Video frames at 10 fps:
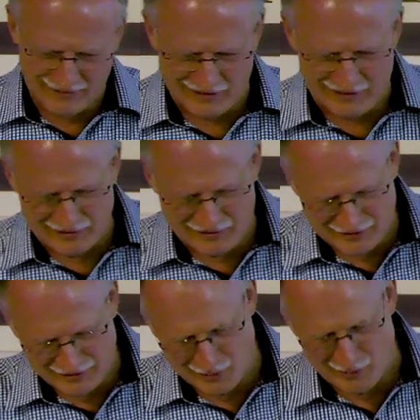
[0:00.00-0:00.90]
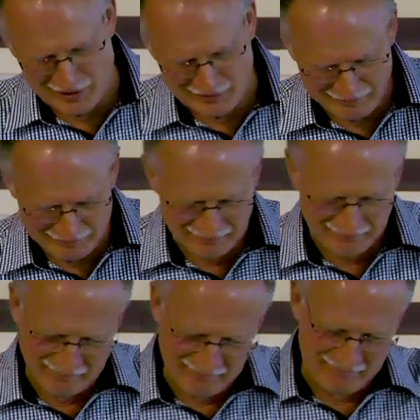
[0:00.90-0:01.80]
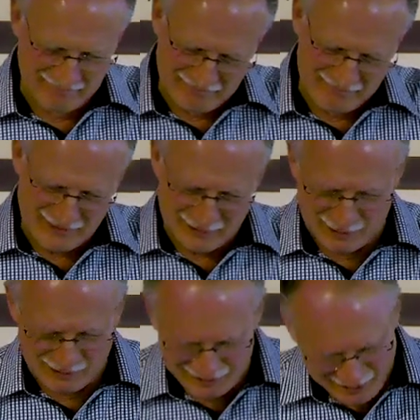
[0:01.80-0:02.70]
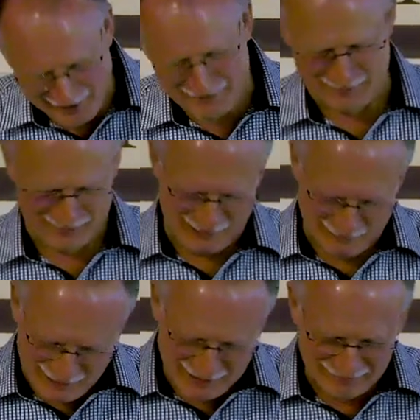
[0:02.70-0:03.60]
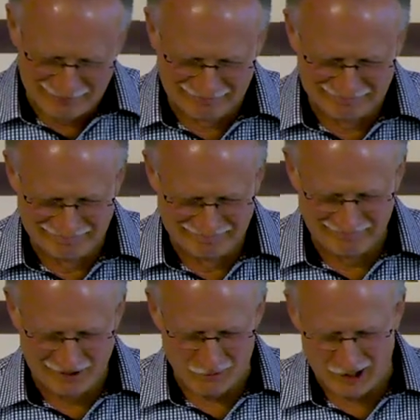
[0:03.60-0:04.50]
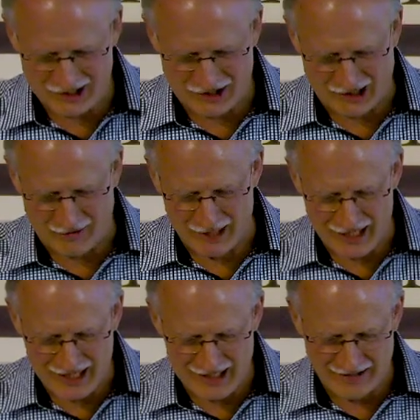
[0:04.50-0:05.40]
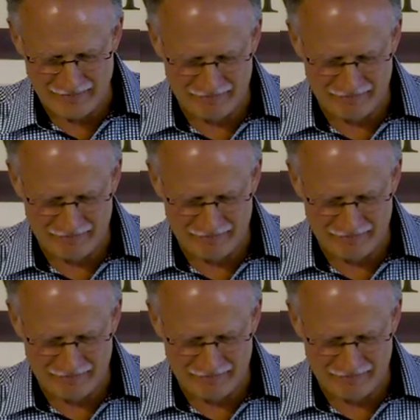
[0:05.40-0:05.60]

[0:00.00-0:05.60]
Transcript: not knowing that we're going to have something to eat. What shall we eat?